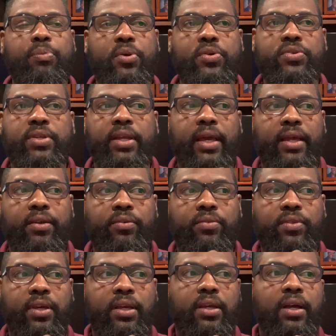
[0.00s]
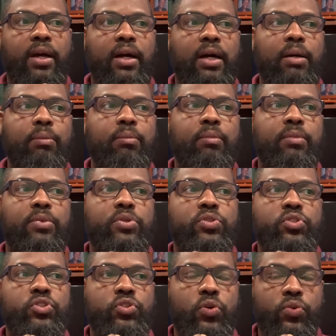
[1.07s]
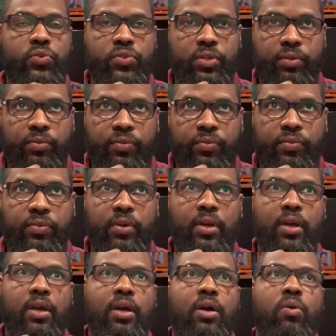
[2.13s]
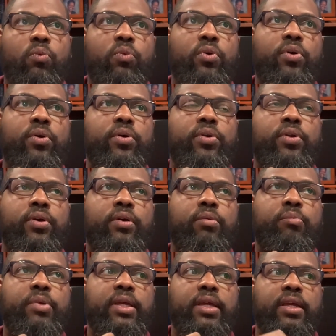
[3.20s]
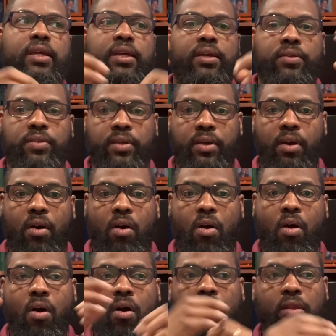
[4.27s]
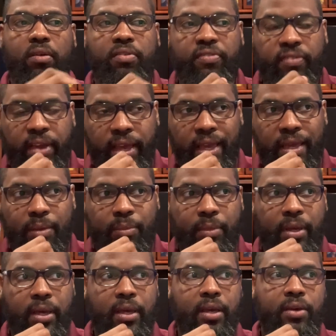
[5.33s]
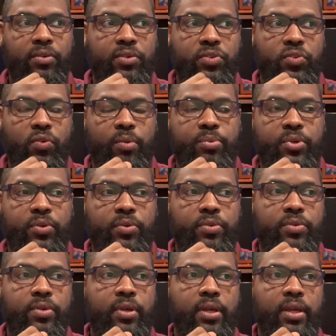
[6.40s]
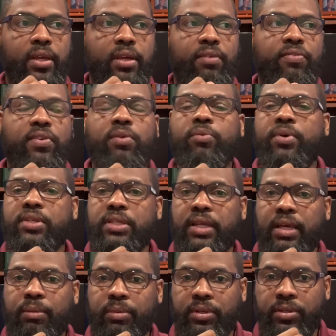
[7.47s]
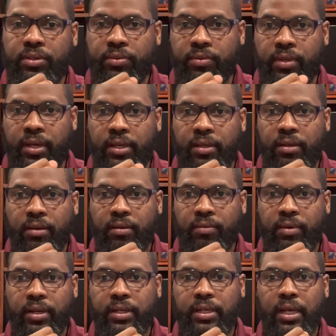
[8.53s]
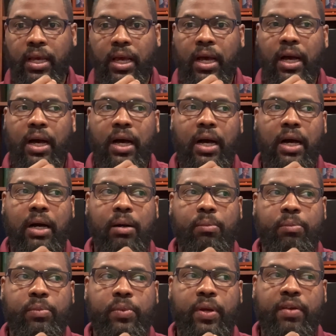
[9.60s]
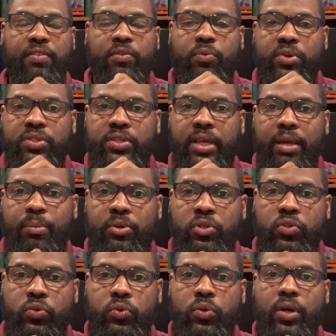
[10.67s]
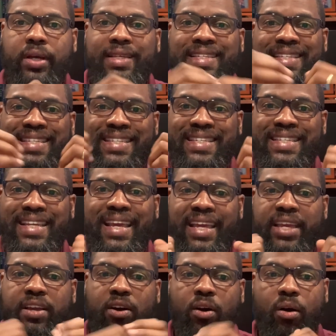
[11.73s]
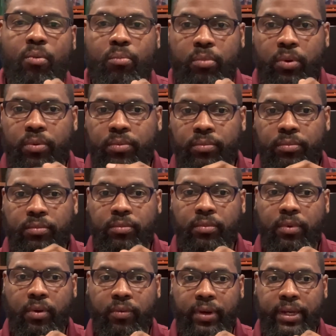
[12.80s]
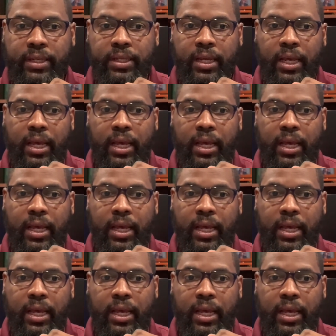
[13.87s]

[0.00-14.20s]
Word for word: personally, I don't think um, Joseph would be in the Hall of Fame in the scriptures if he wasn't able to do that, right? Um, if he wasn't able to stay humble, right?